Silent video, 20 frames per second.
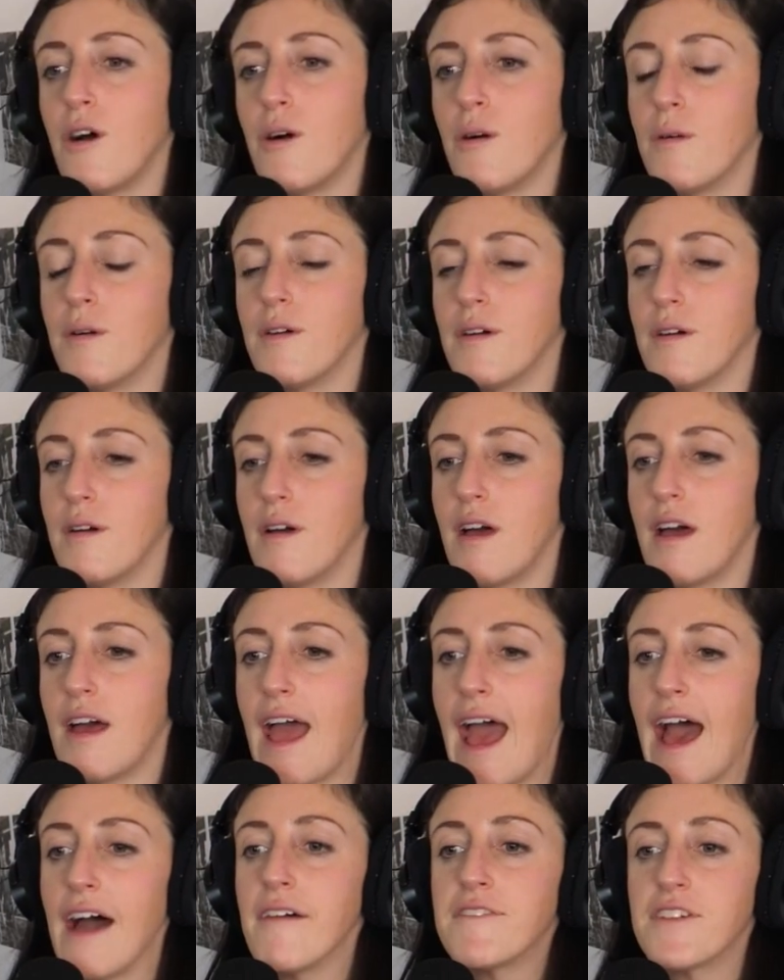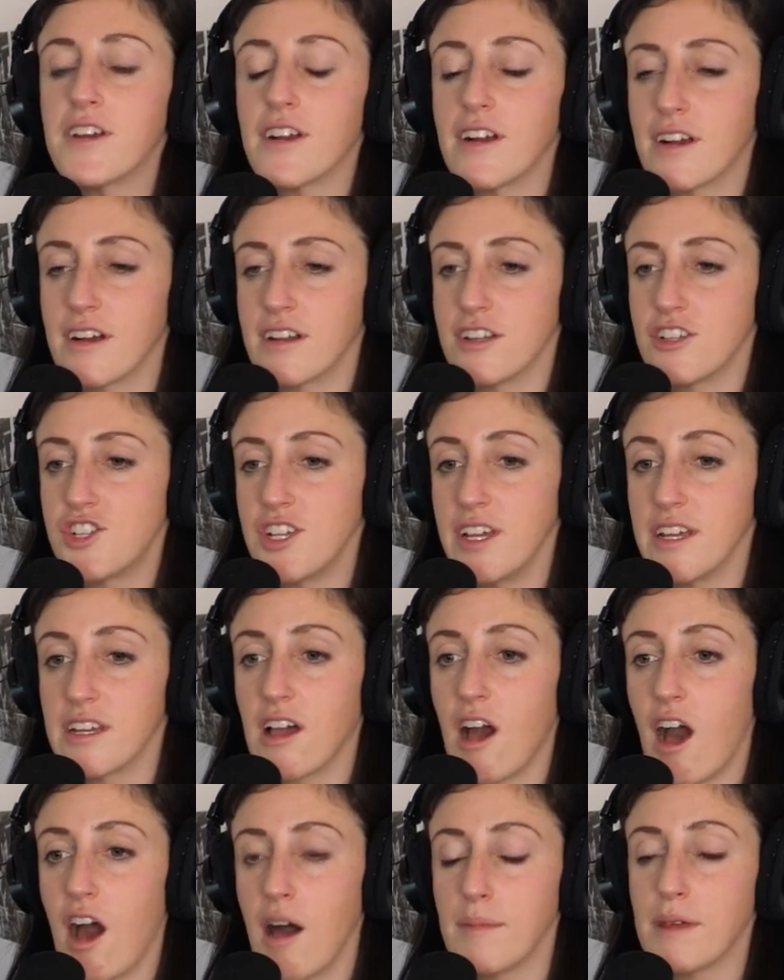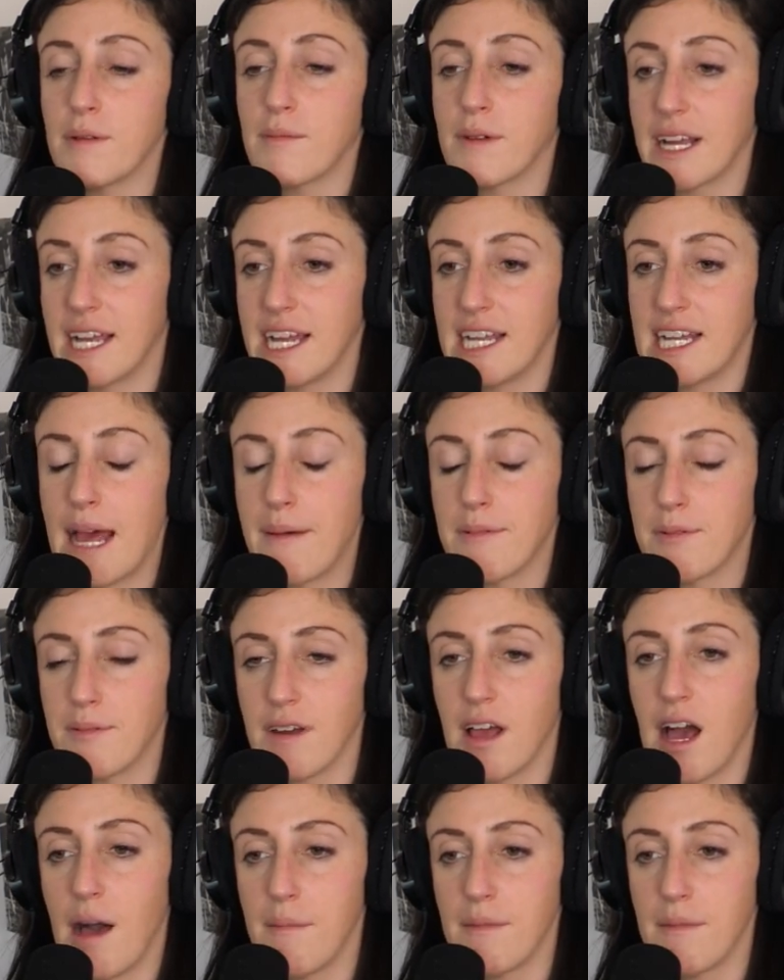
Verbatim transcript: So after she and Common were kidnapped